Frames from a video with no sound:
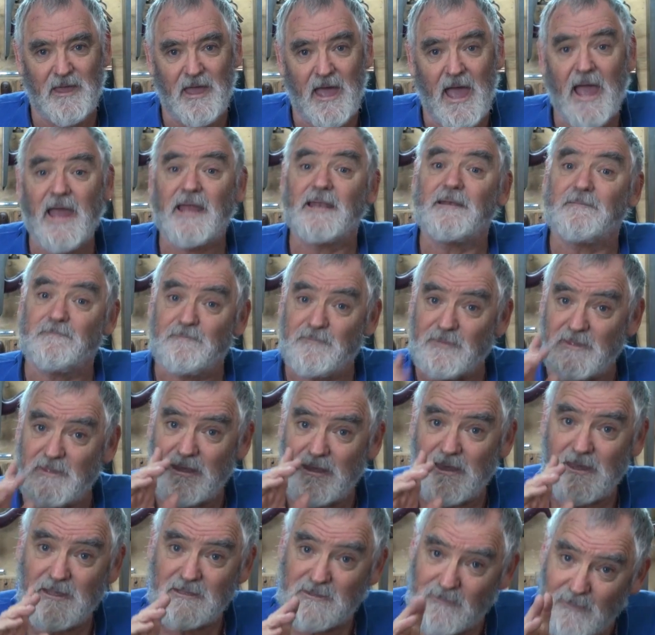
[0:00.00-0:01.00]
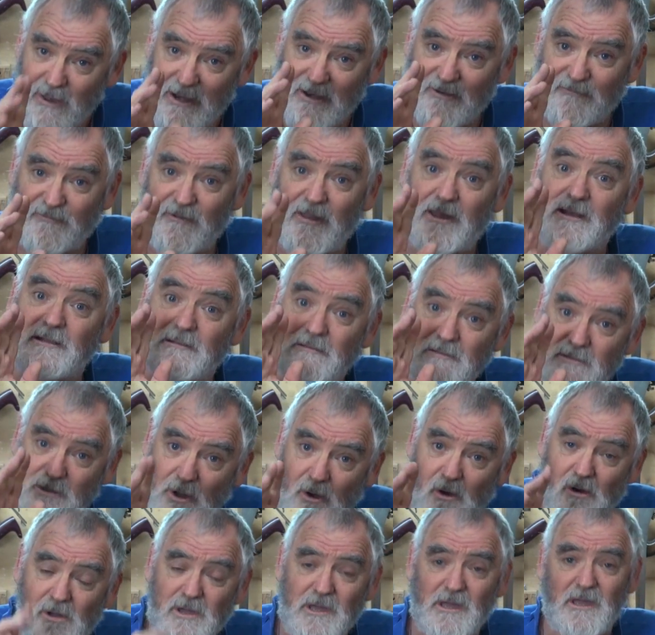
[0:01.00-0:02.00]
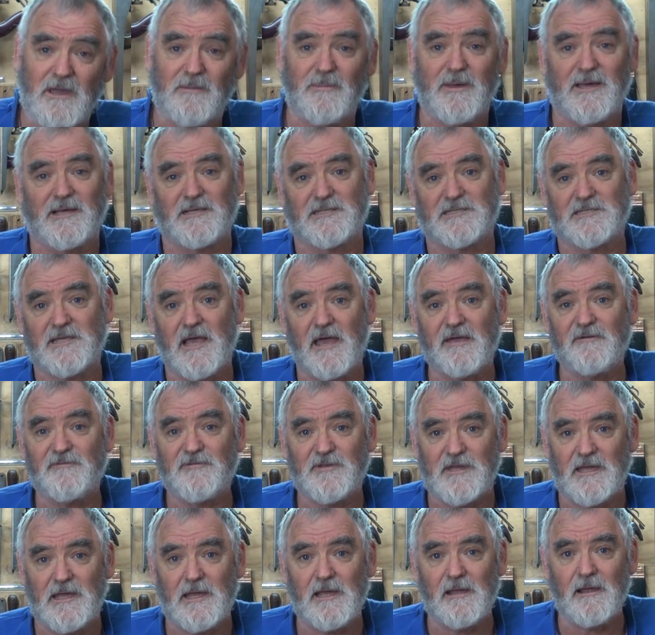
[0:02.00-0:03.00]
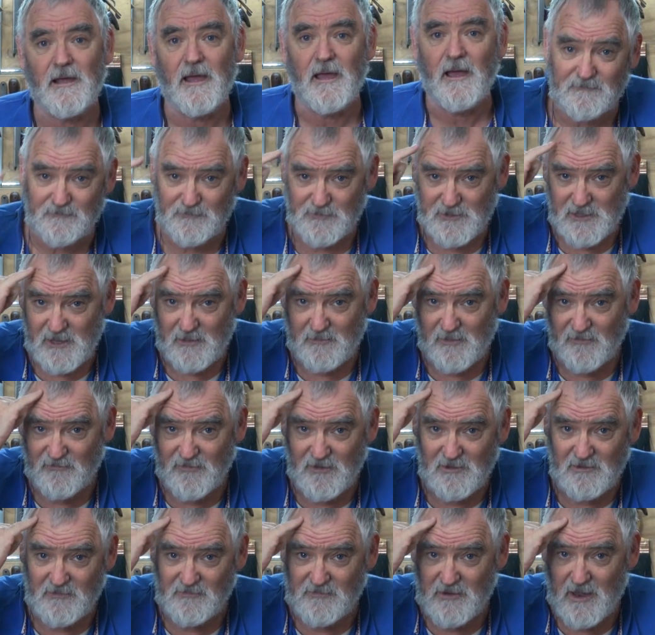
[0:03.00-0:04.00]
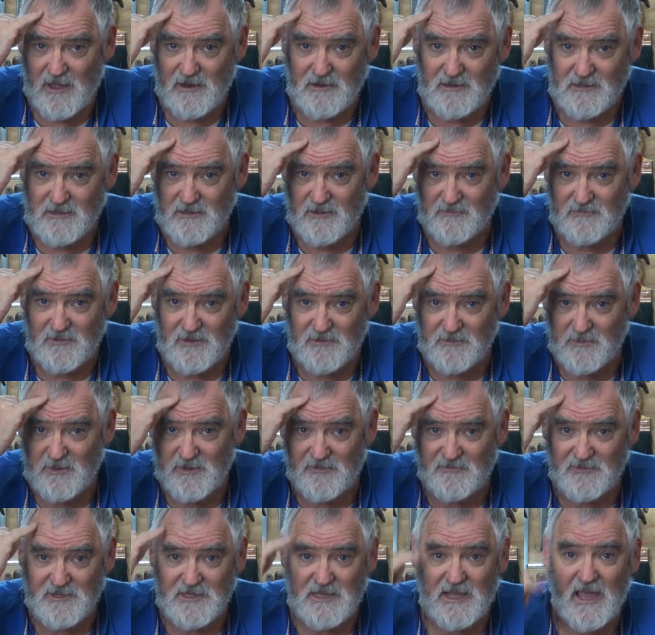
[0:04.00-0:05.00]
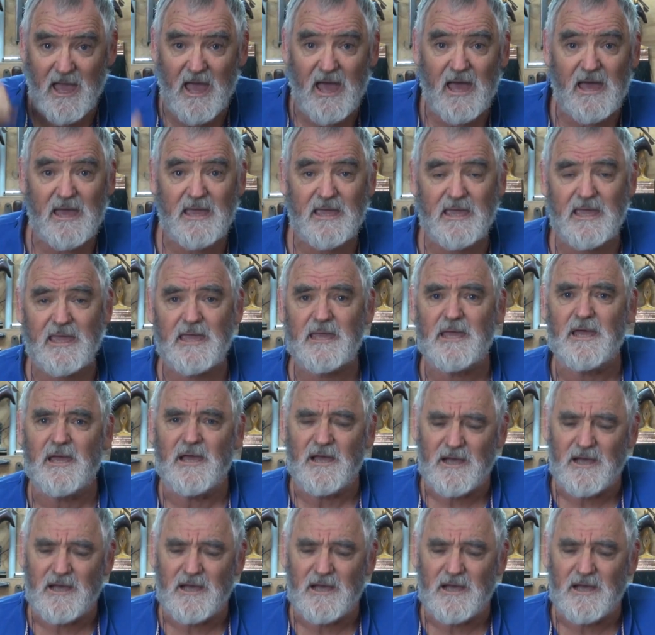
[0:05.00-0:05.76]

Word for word: And as a matter of fact, talking about safety, some of you have noticed I've got a bit of a scar here.